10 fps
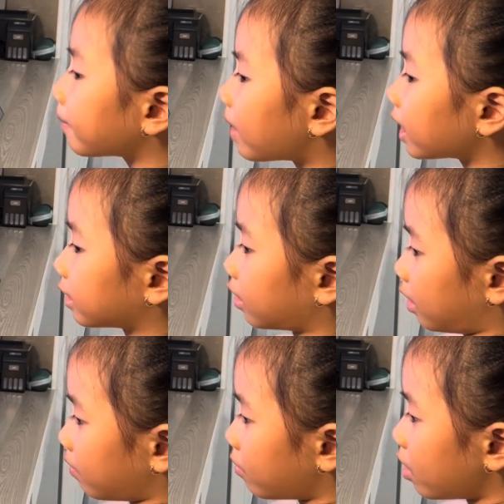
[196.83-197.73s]
But
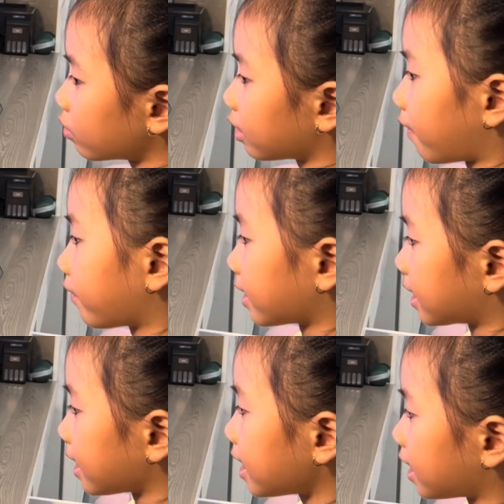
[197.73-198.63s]
in most of the
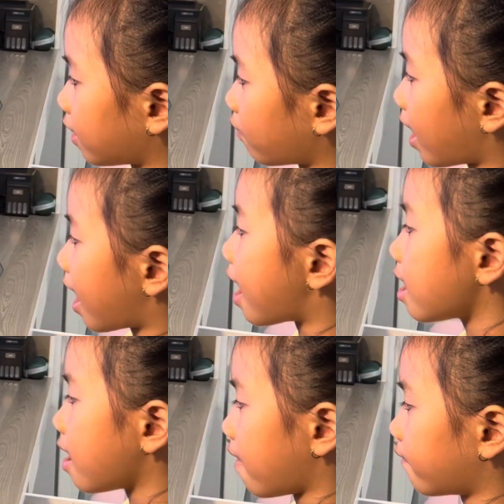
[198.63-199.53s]
city where
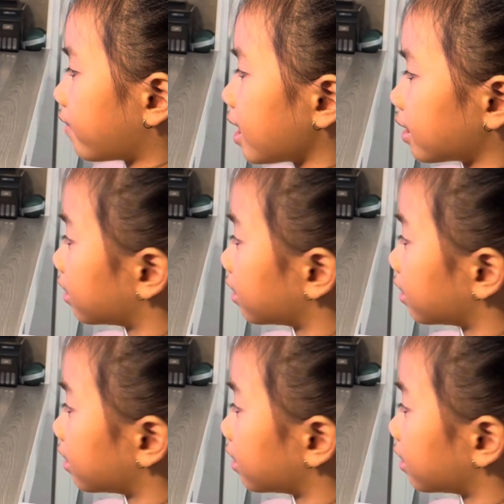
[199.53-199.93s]
I live, there is